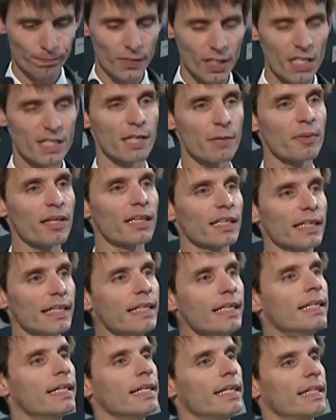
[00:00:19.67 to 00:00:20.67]

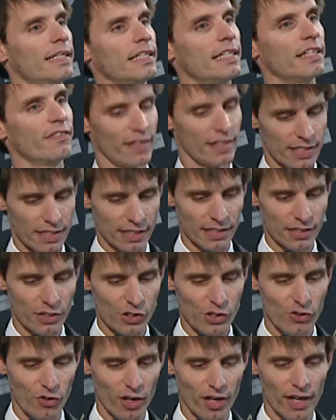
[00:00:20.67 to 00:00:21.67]
Typically, the events
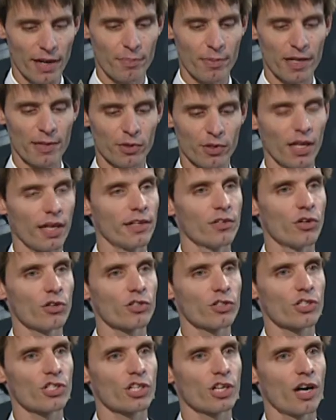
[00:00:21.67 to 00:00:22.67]
industry people are
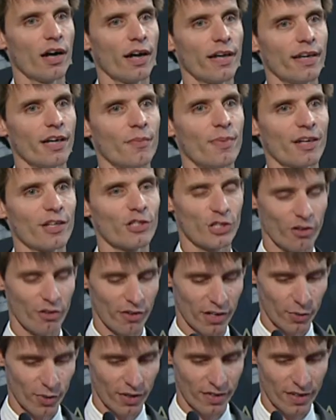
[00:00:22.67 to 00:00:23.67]
not shy about
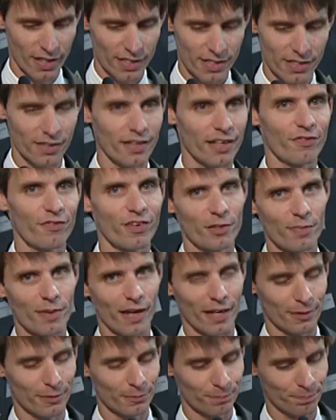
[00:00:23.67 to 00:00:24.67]
sharing with us their
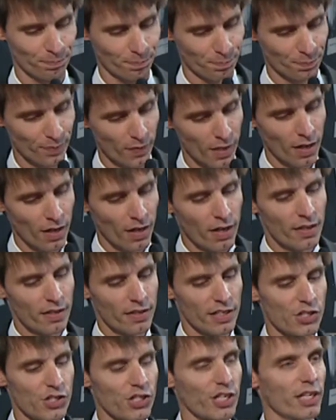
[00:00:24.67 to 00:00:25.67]
feedback.
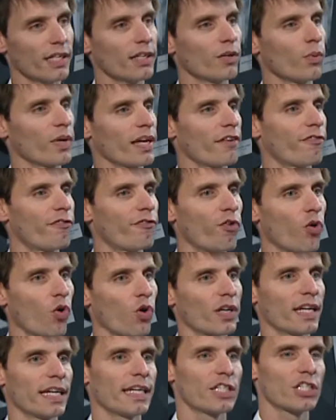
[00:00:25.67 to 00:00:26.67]
This year, we have 4
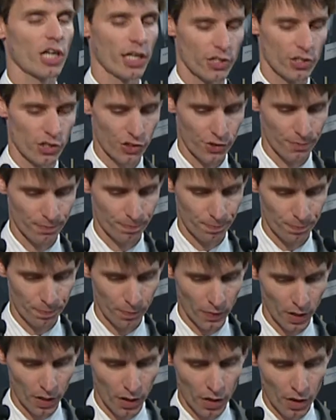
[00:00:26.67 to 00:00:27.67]
key changes.
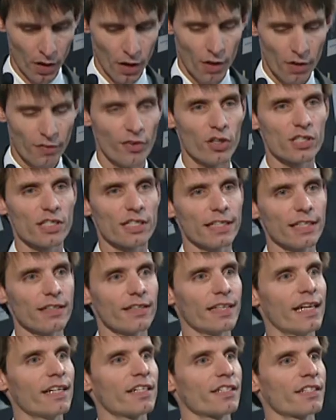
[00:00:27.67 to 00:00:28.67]
Firstly,
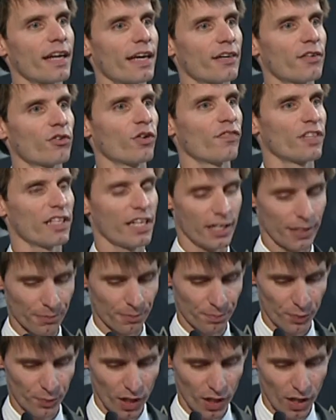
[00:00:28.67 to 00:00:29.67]
the Entertainer of the Year.
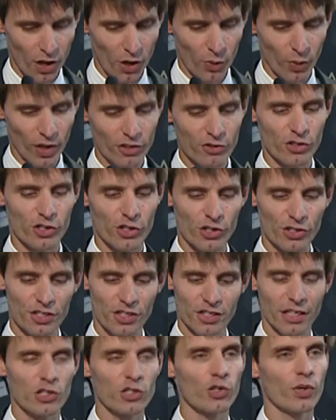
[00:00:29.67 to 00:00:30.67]
We introduced
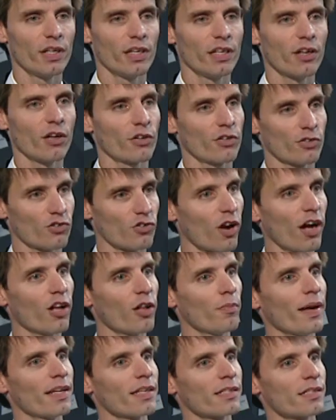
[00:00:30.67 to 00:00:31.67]
it on a trial
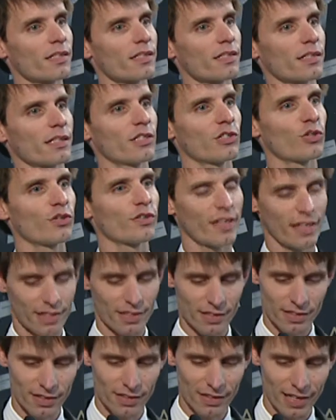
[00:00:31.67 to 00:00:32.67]
basis in
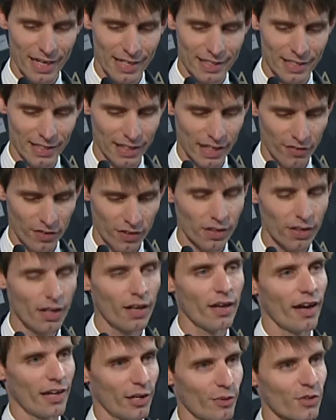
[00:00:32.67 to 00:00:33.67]
2011,
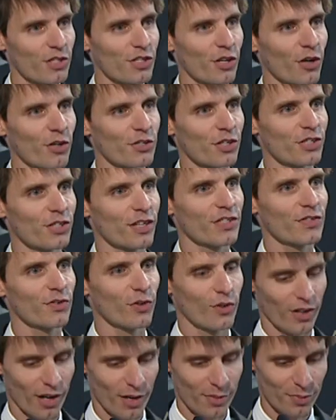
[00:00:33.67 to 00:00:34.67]
and it was so successful
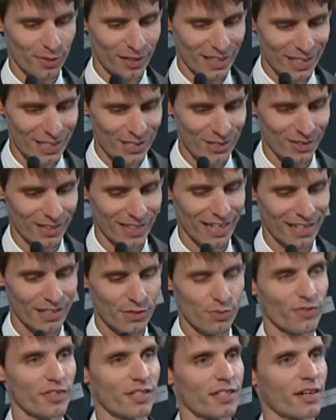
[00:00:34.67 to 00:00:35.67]
that I'm pleased to announce
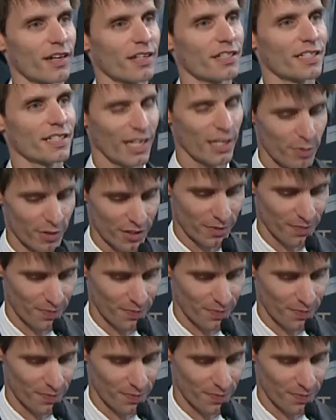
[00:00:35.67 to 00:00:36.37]
we've decided to keep it.